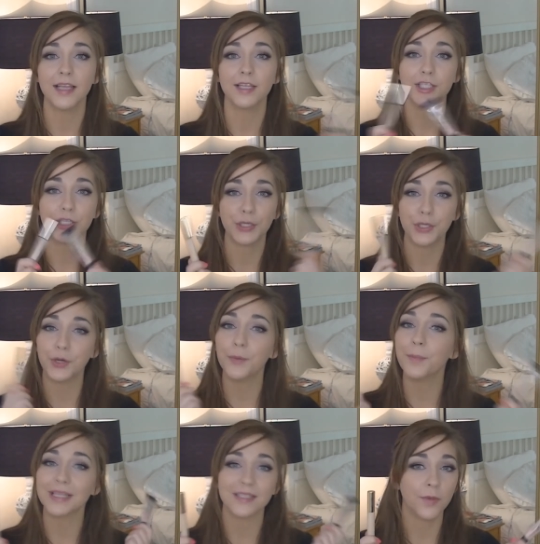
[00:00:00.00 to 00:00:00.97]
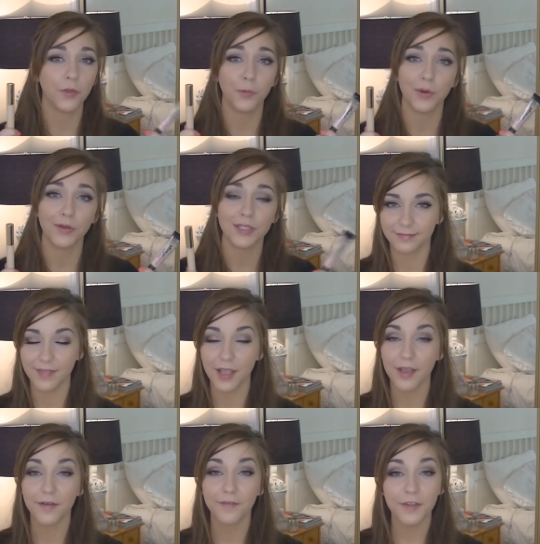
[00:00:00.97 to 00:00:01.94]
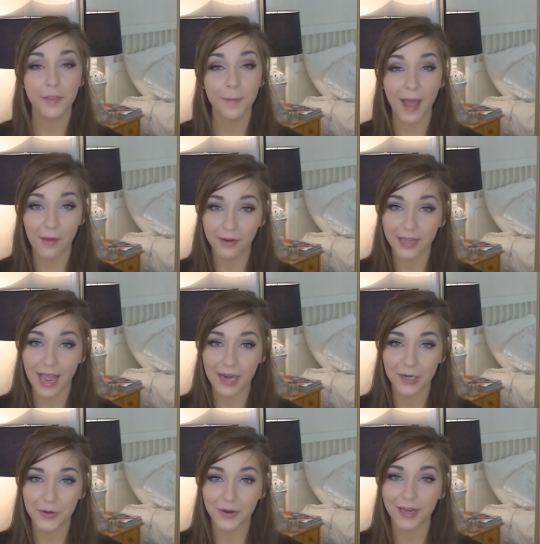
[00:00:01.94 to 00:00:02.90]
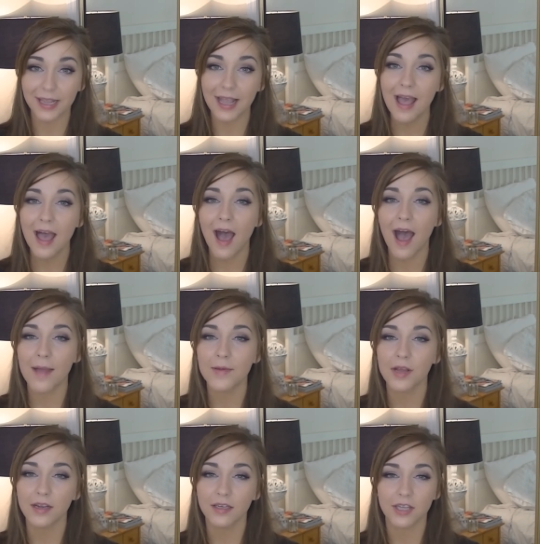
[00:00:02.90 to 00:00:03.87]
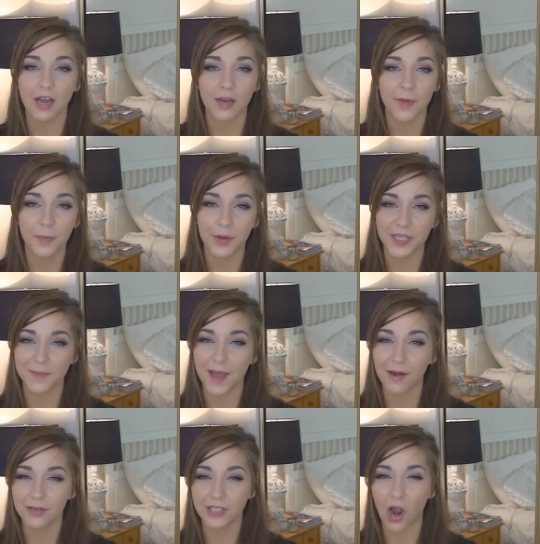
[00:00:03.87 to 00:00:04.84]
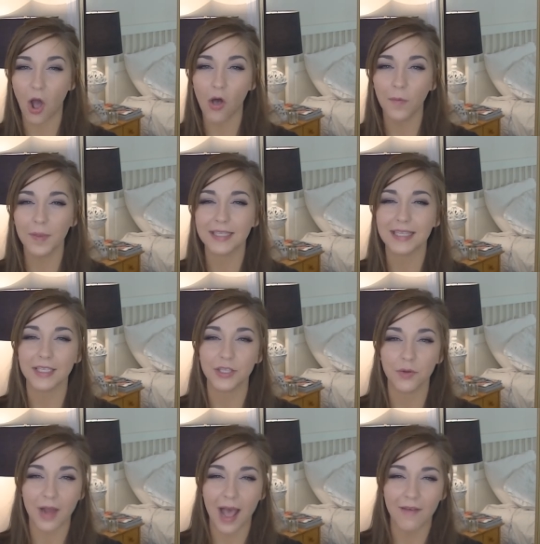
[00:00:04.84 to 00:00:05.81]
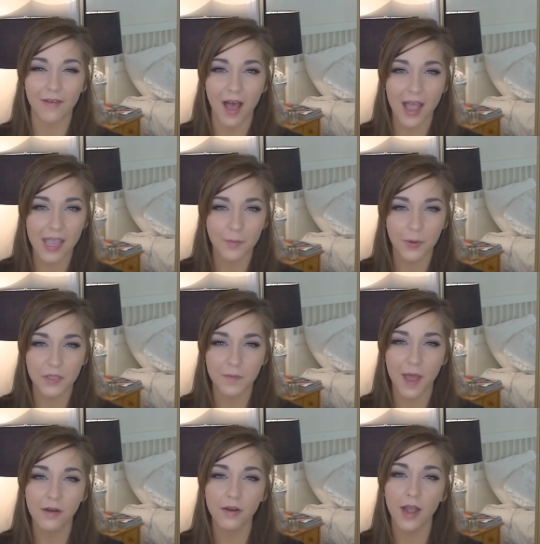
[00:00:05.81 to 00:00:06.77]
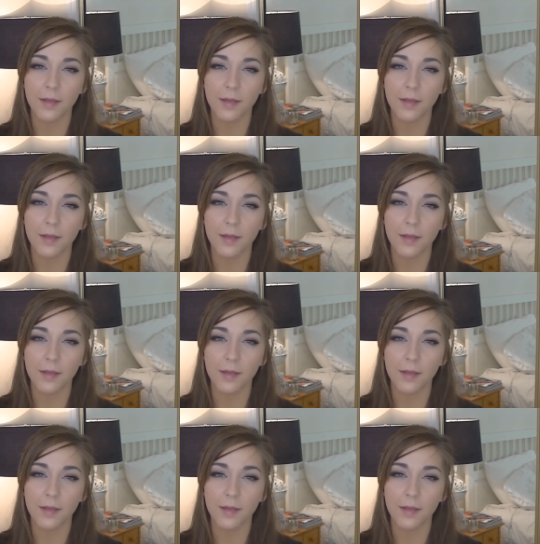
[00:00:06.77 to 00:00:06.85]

So, you know, best of both worlds. For the powder category, I'm not going to talk about pressed powders at all because I don't have a high-end pressed powder.